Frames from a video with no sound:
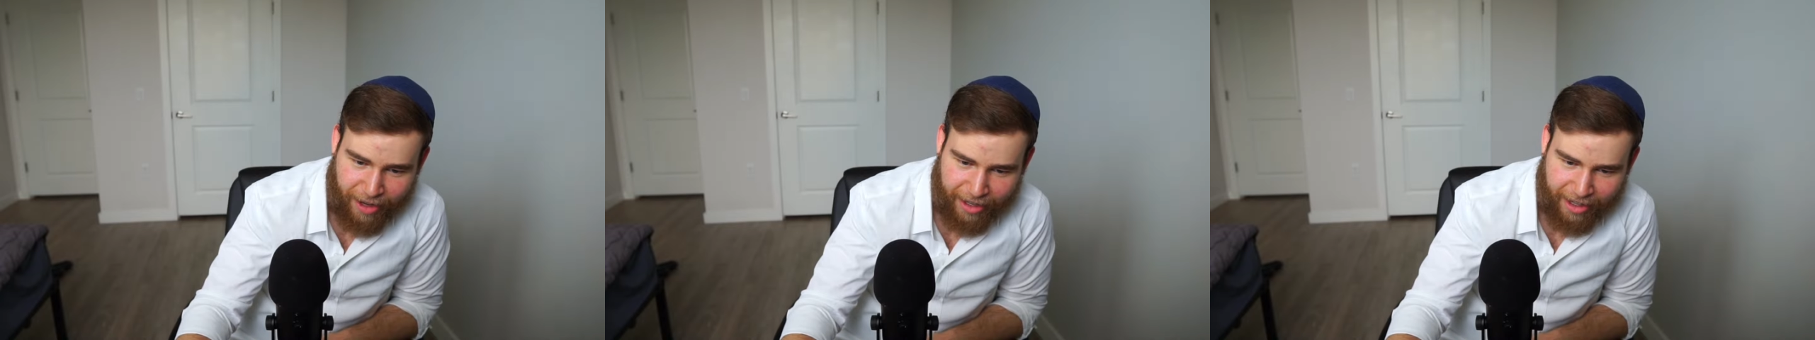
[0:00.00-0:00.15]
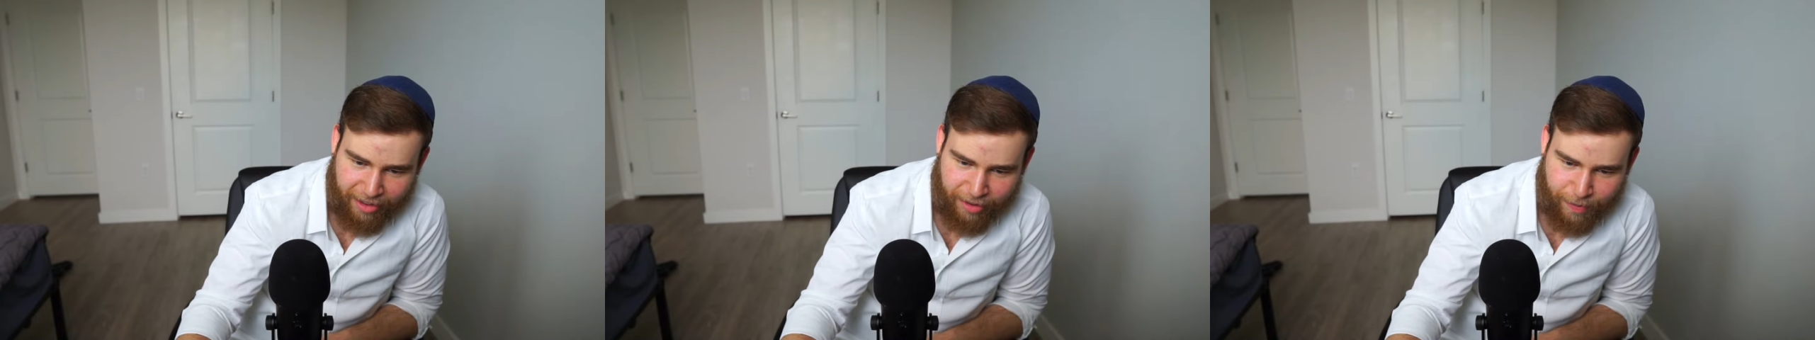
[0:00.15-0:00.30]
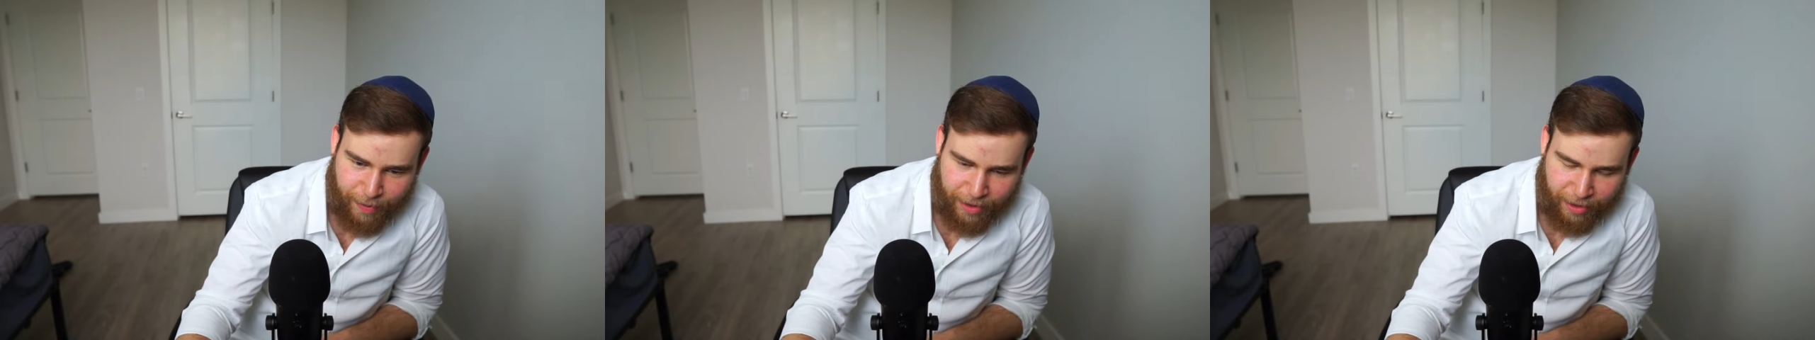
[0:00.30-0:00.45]
I
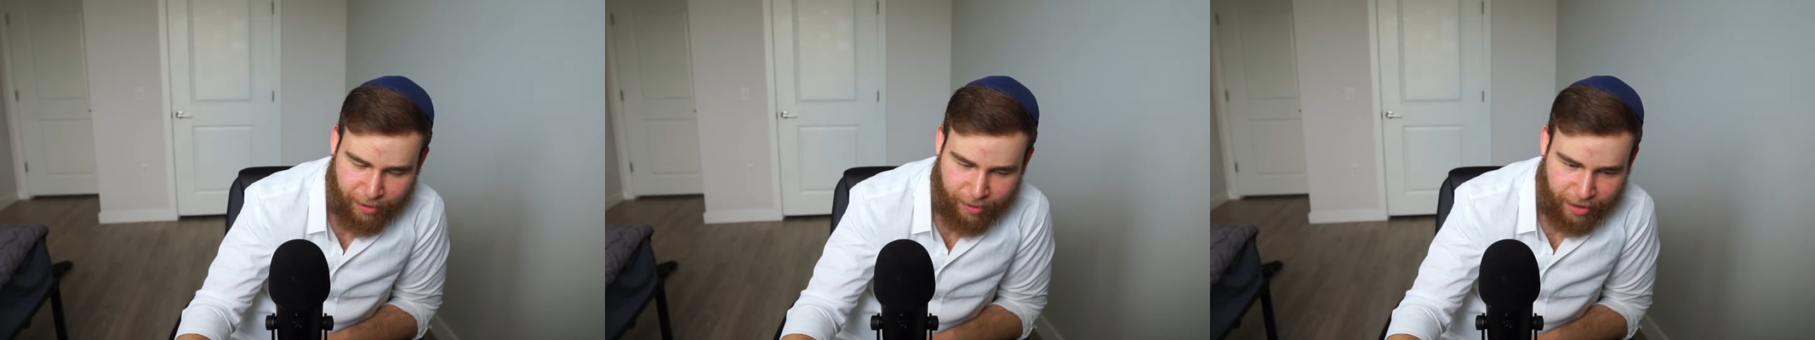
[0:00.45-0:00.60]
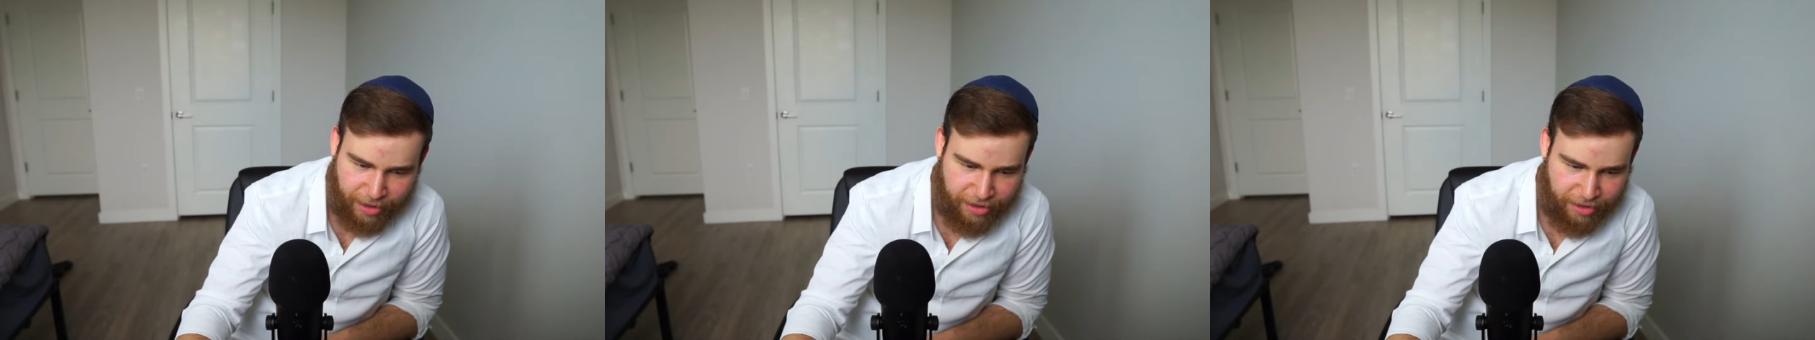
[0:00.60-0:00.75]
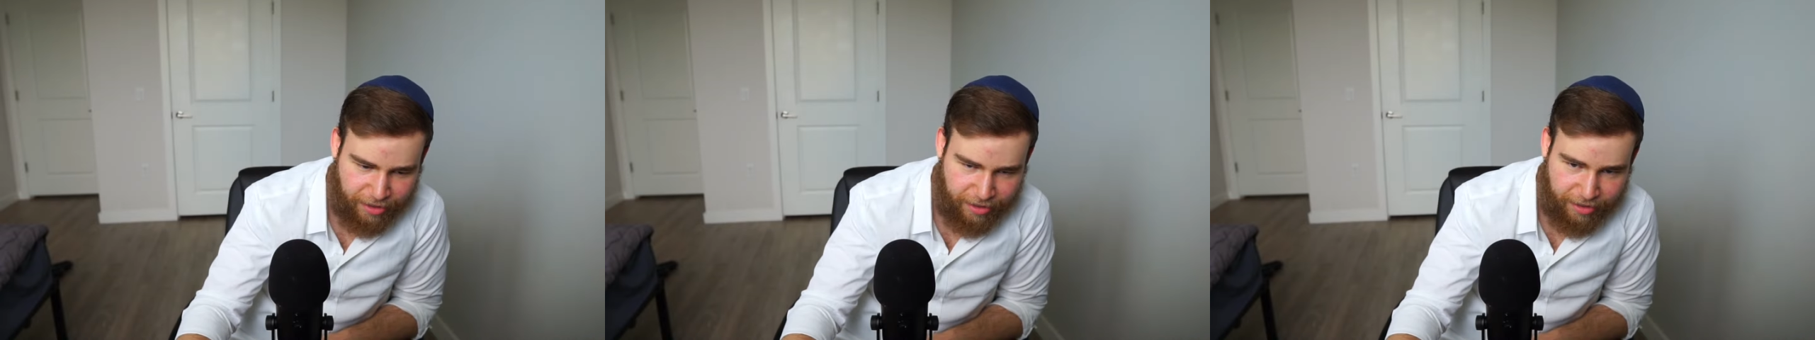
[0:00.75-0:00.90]
guess being
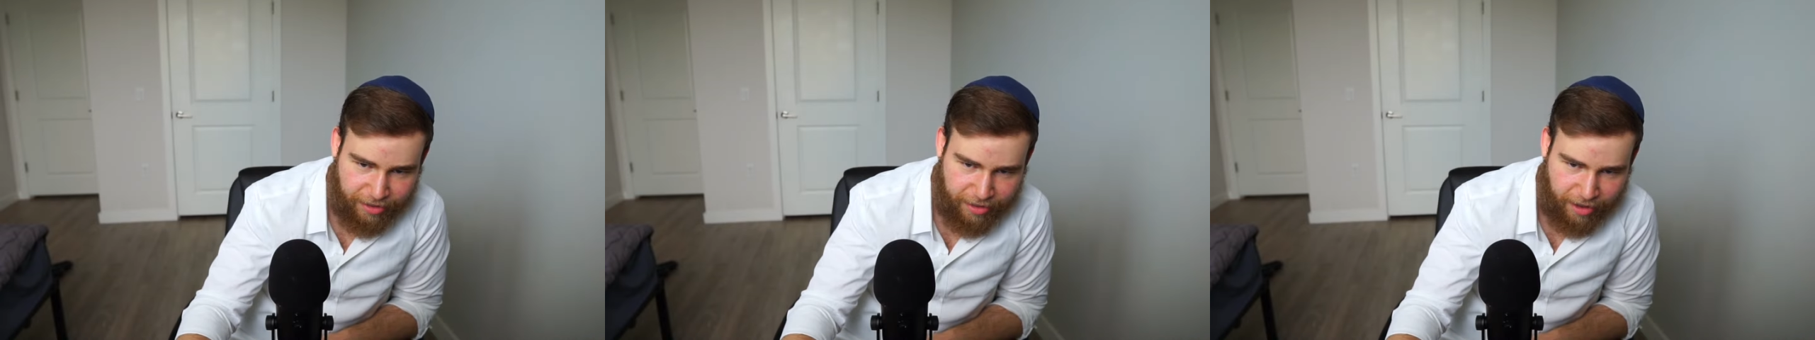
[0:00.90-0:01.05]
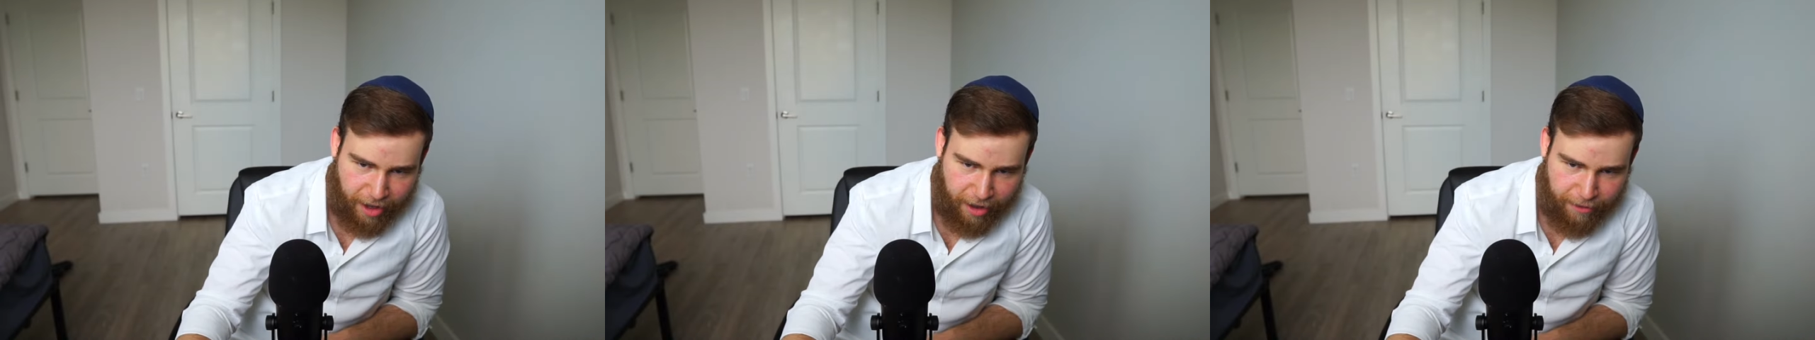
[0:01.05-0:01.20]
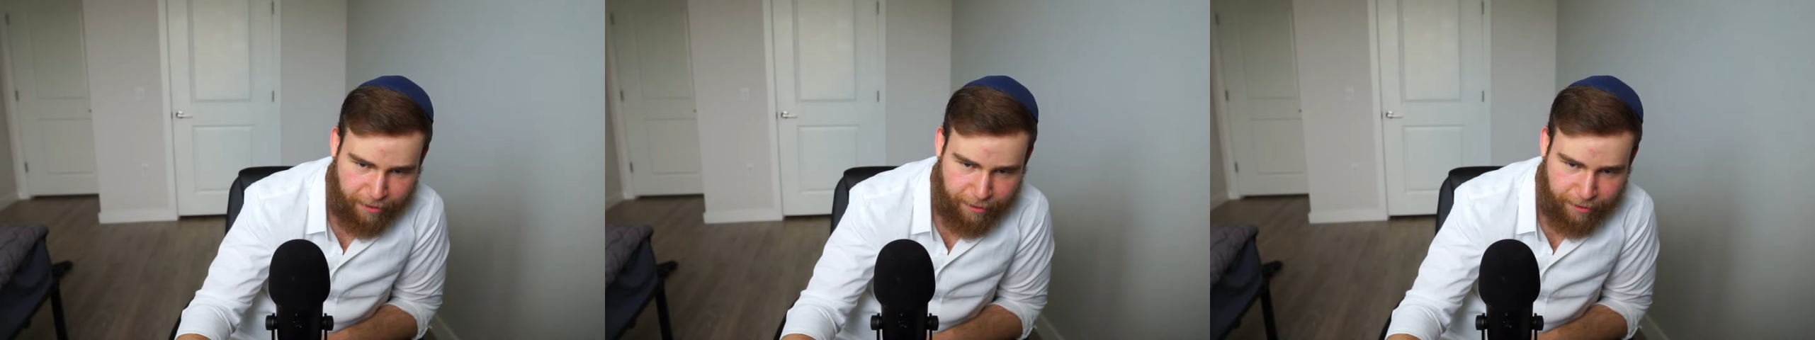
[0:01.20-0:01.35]
rich and
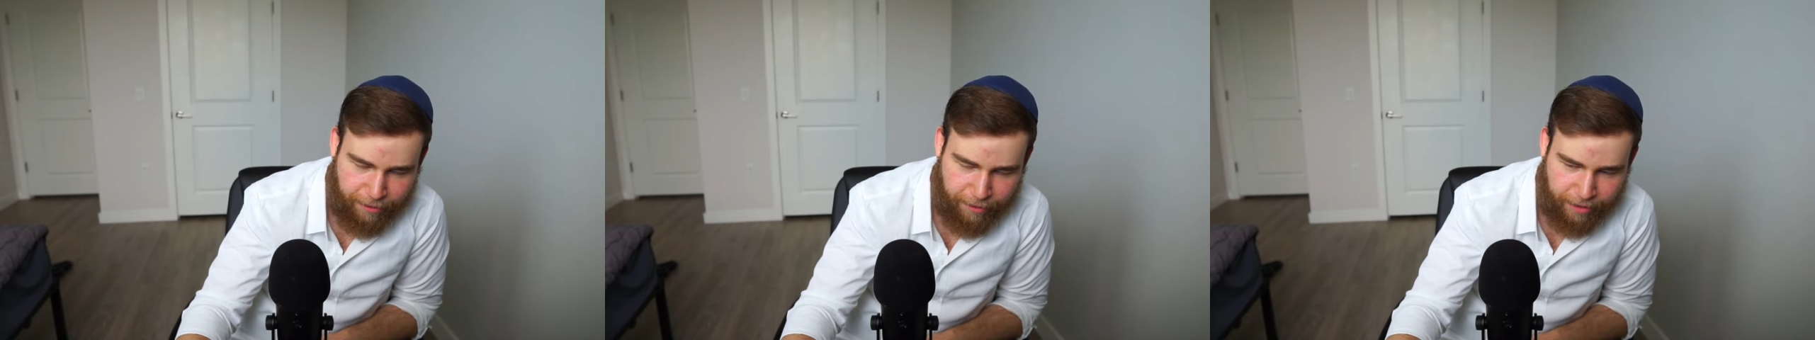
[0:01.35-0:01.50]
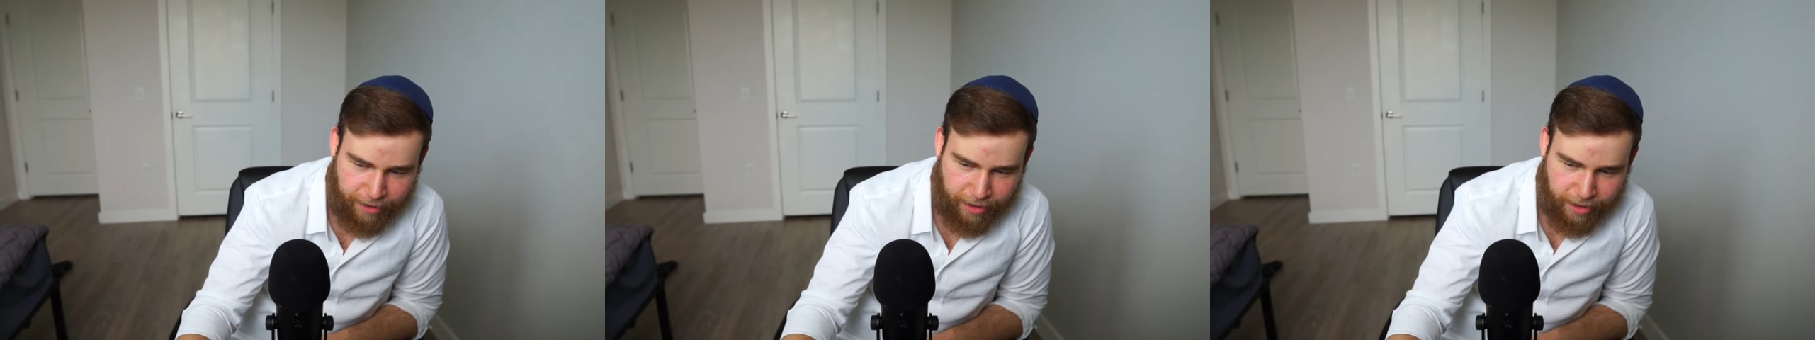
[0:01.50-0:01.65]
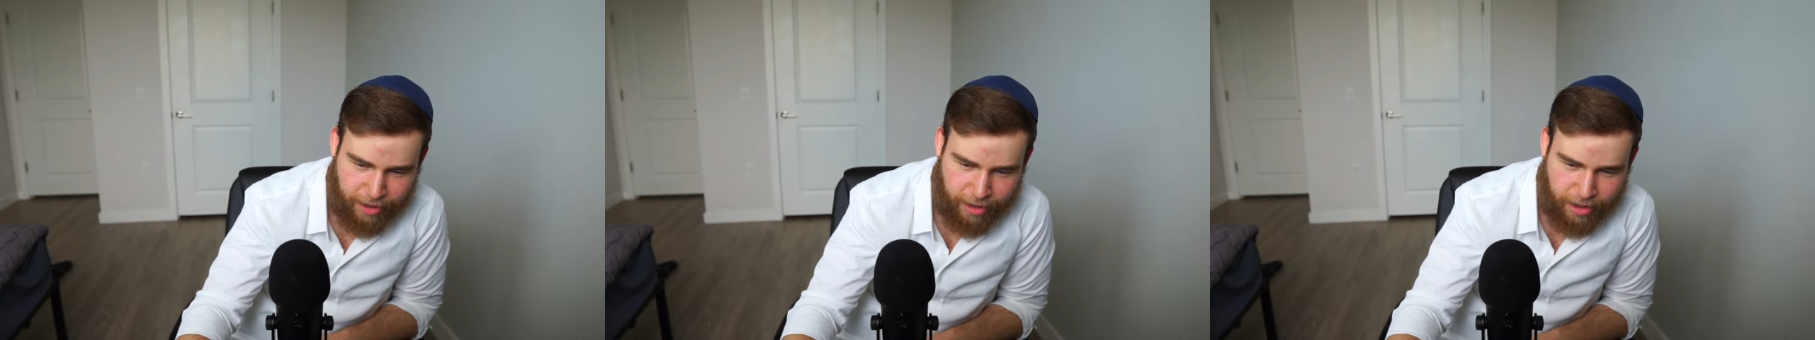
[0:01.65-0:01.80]
stuff.